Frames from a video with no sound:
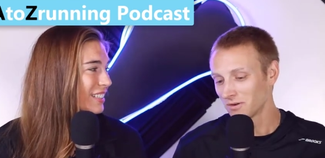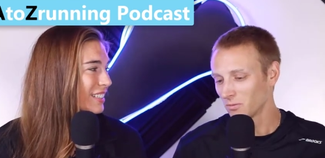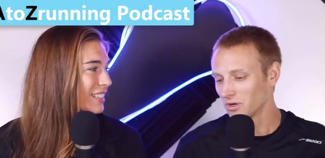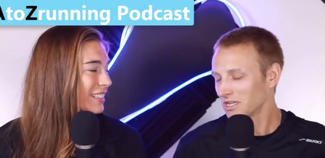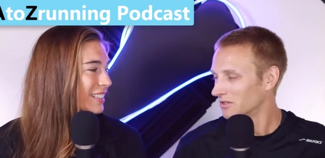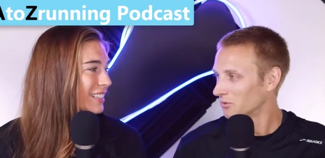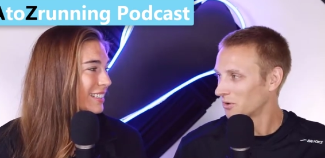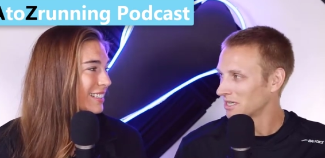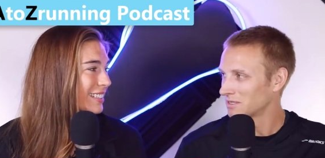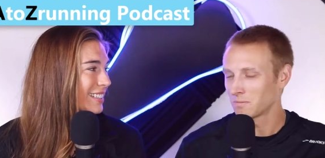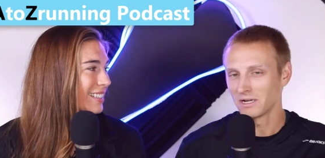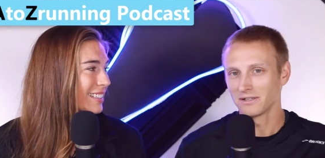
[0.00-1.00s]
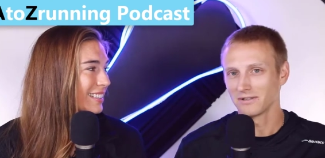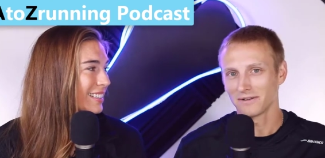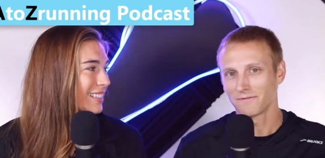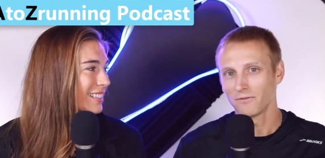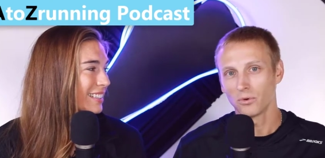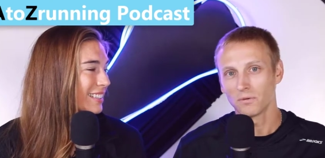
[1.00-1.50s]
Speaker 1: up winning the race by like
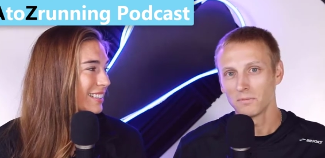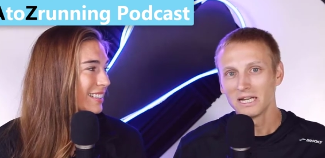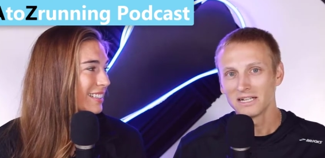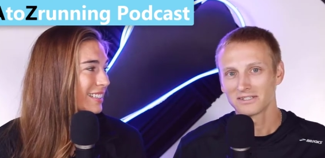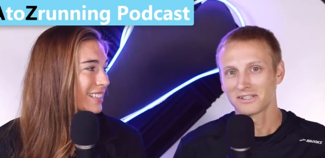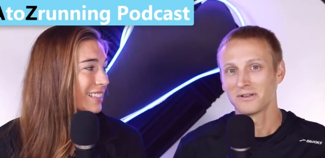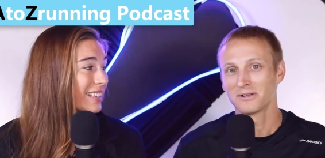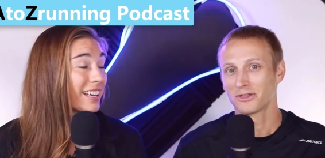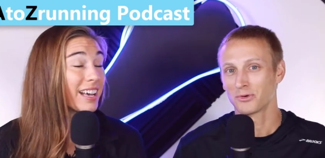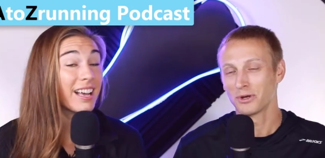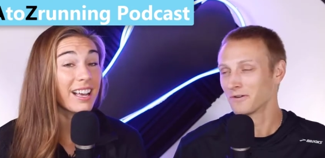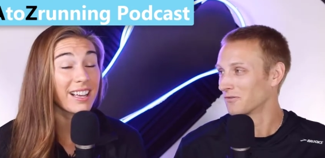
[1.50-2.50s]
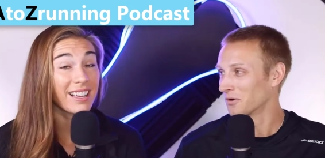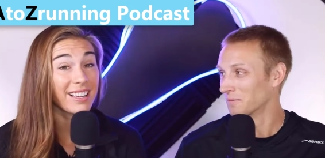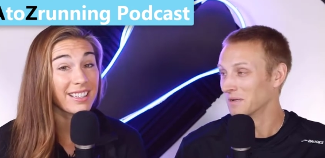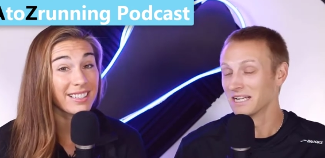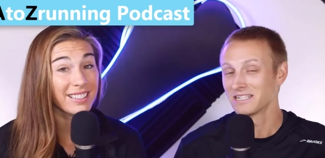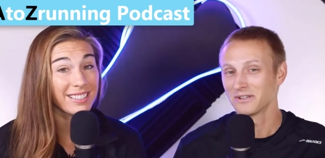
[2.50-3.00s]
4 minutes, 3 or 4
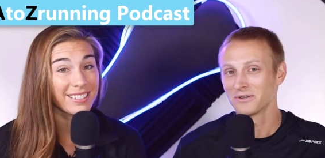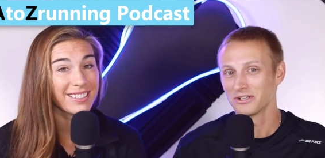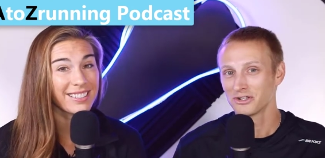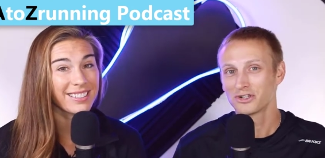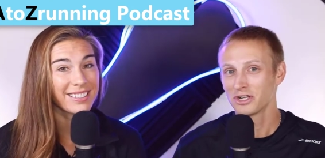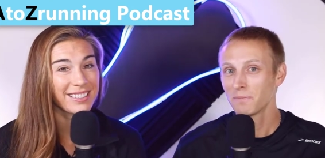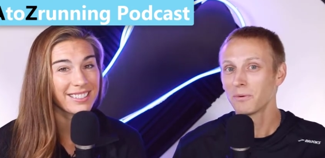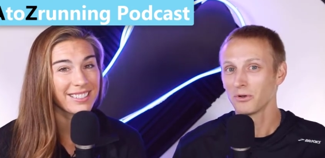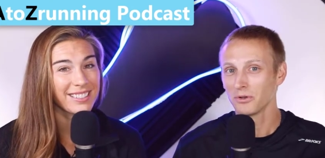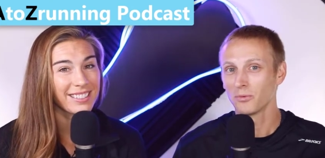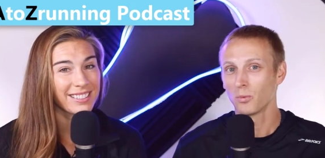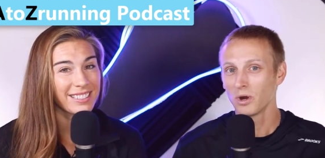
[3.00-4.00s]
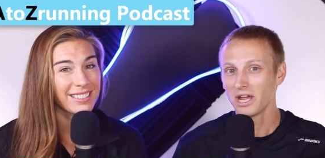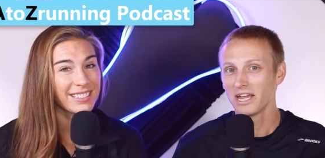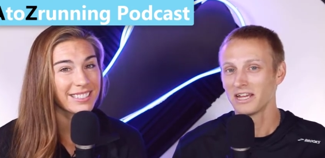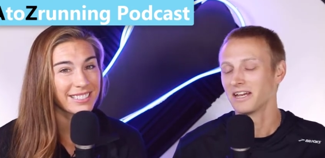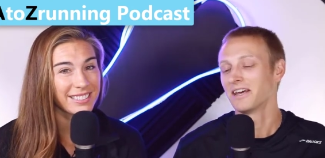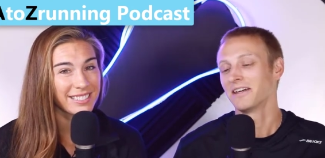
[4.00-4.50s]
minutes. She pulled
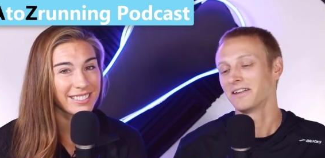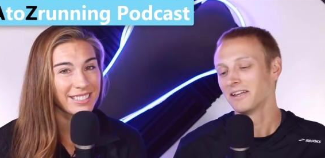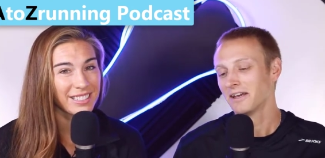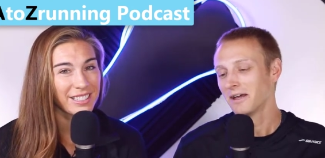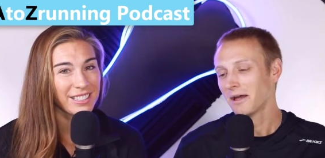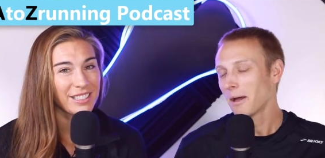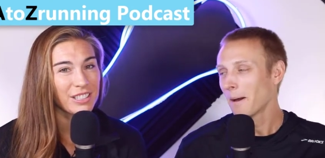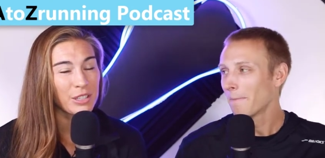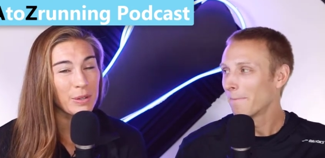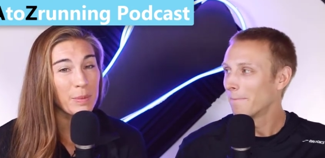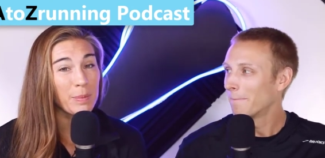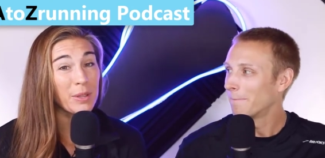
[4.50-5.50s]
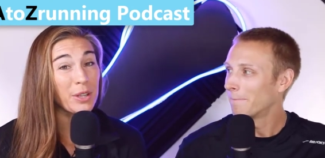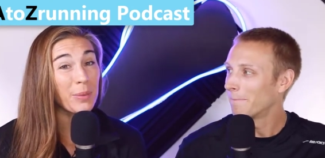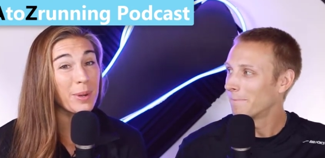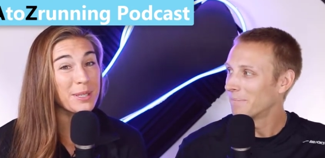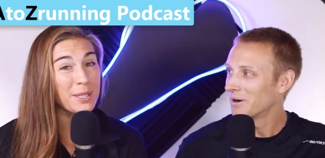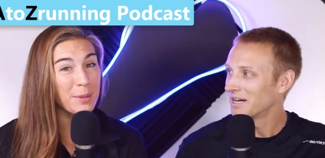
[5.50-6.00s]
way ahead. But there
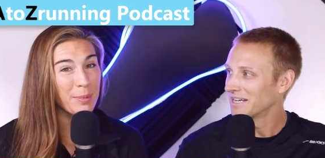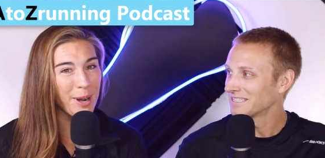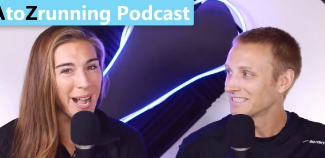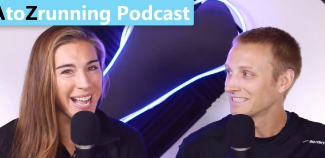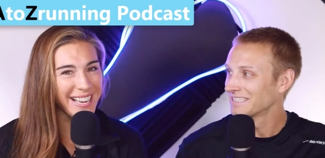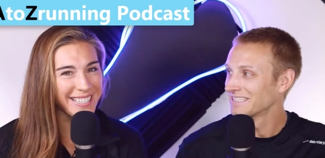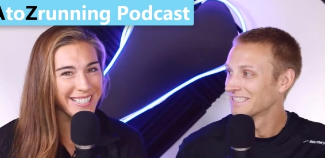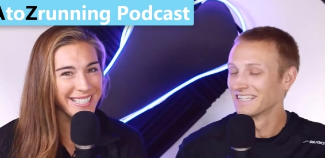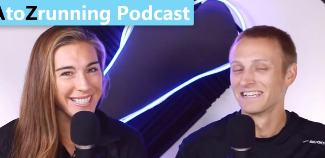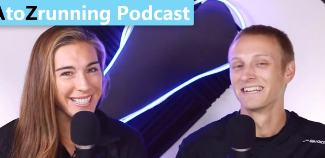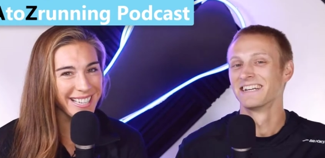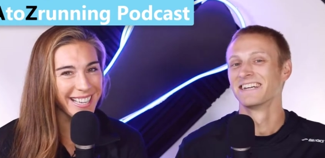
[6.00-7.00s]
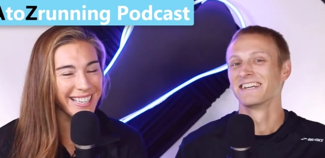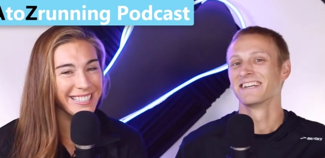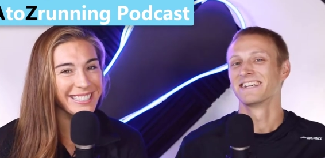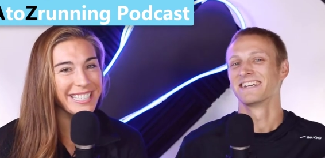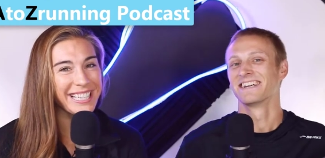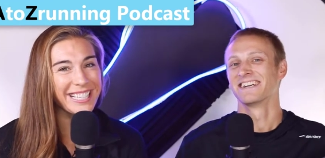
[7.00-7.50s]
was
Speaker 2: a surprise
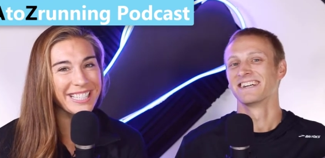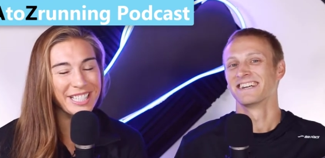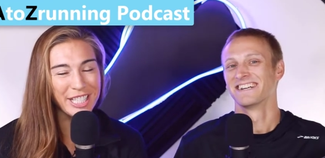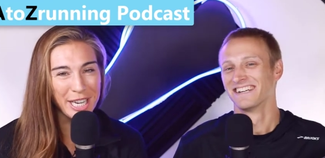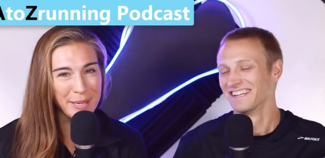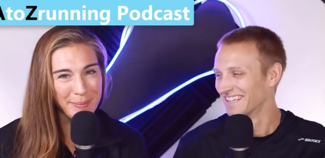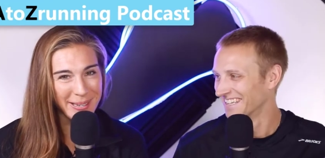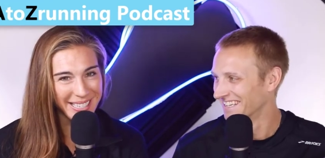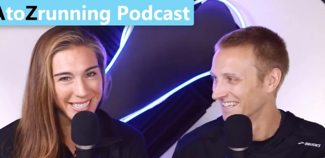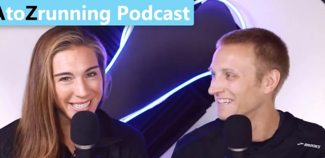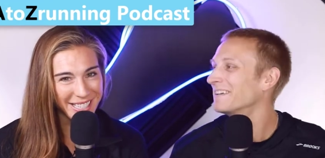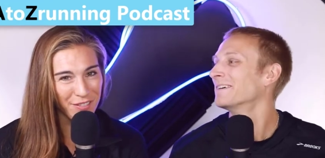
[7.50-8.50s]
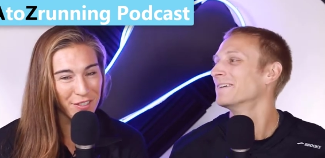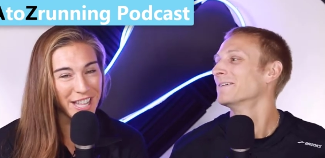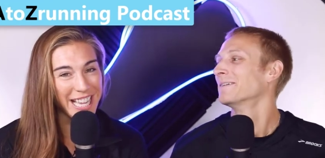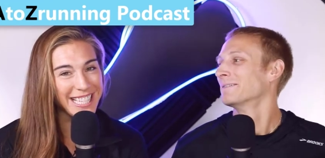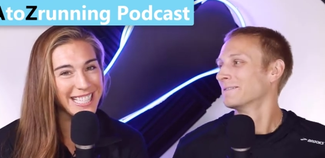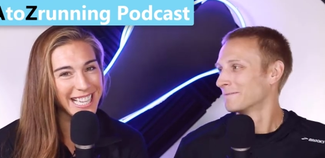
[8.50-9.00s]
and excitement for
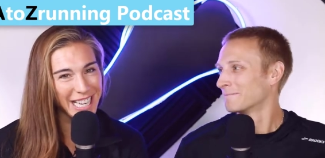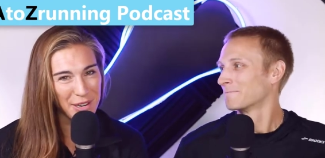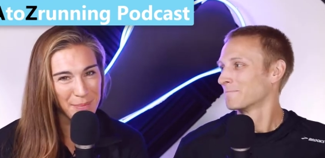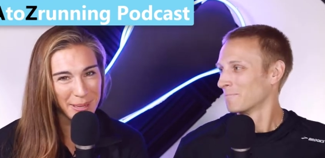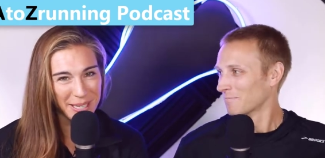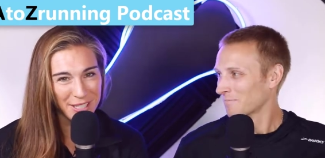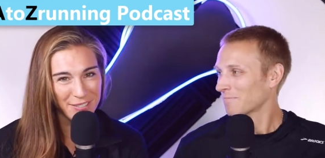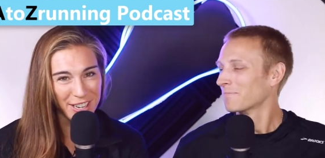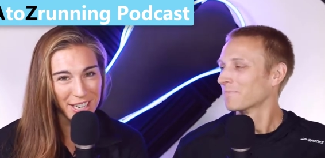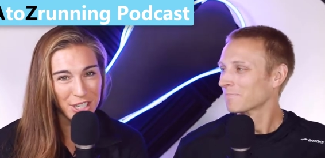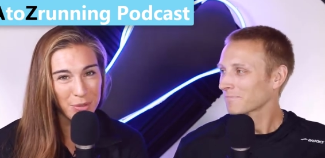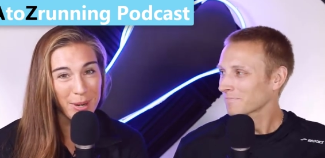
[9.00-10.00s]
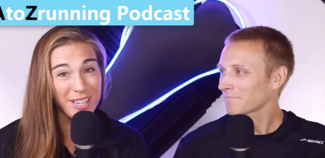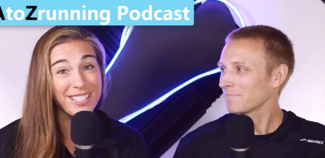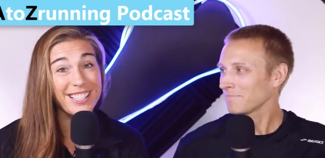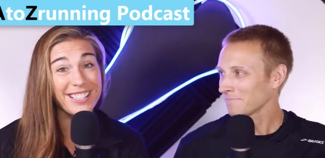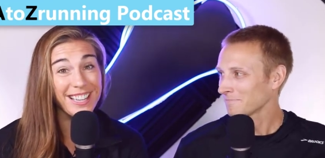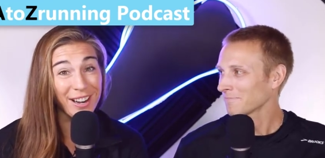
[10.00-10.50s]
that second place finish, where
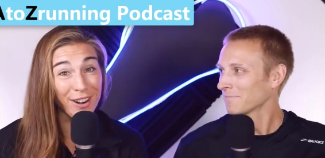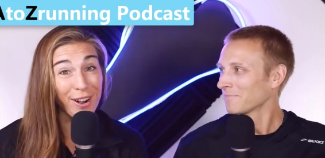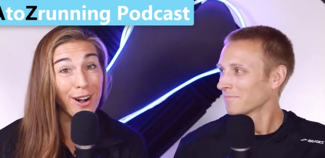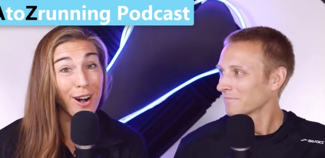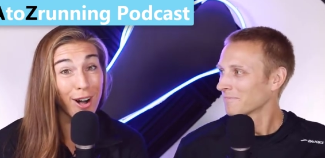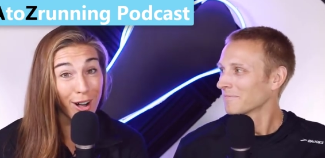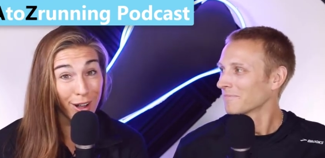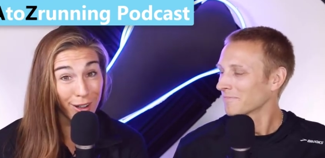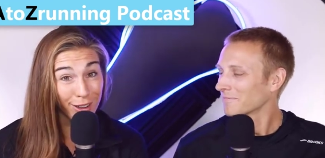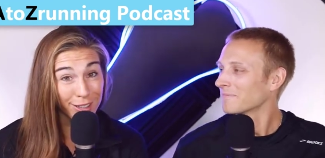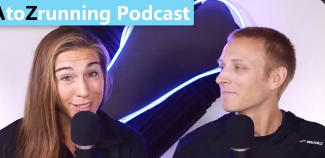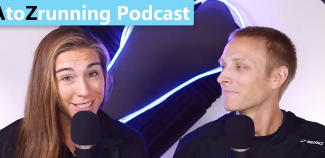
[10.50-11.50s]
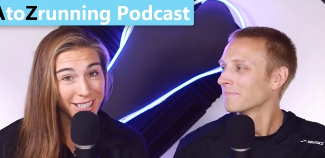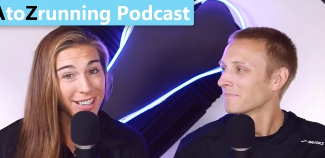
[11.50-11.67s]
Sarah Hall,